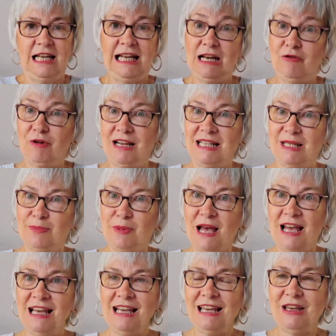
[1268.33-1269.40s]
little rice
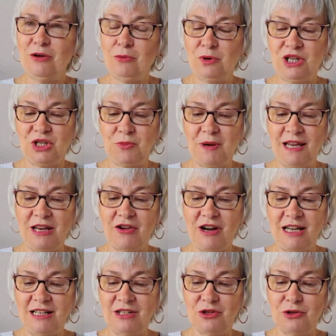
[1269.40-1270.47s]
bag, which my
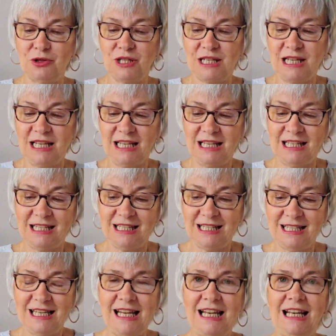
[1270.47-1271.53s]
granddaughter
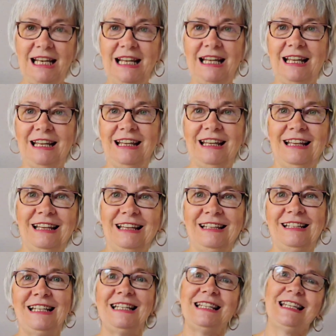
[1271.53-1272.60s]
still
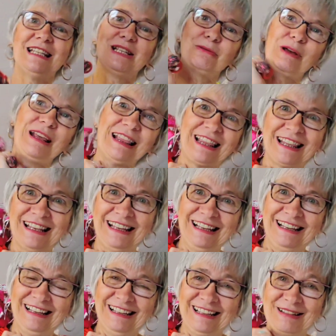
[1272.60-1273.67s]
does this with,
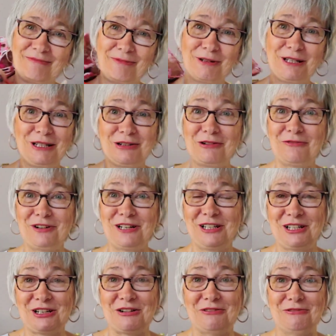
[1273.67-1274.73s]
putting over her
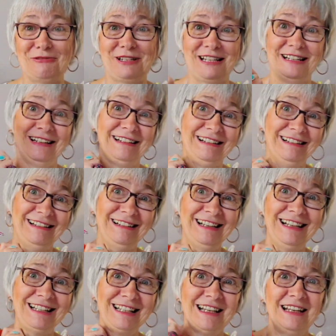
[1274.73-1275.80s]
shoulder
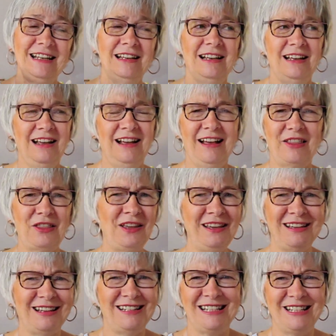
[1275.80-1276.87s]
as a, I
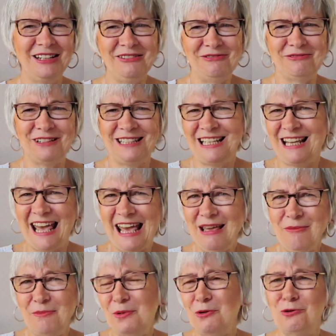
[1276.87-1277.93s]
think, I don't know, as a
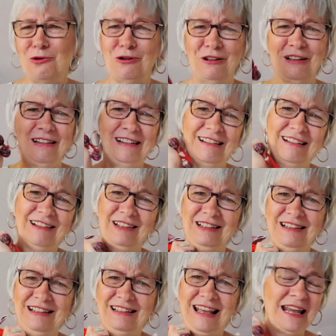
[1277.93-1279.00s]
cape or,
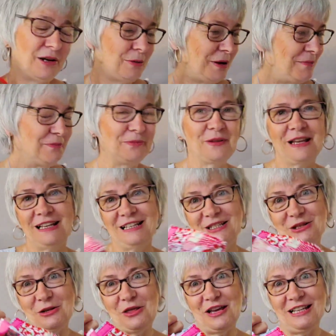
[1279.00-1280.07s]
anyway.
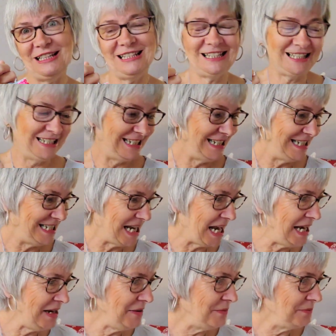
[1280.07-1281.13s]
So that's
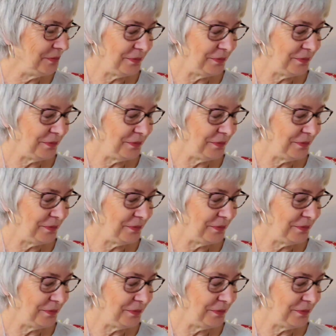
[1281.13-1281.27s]
done,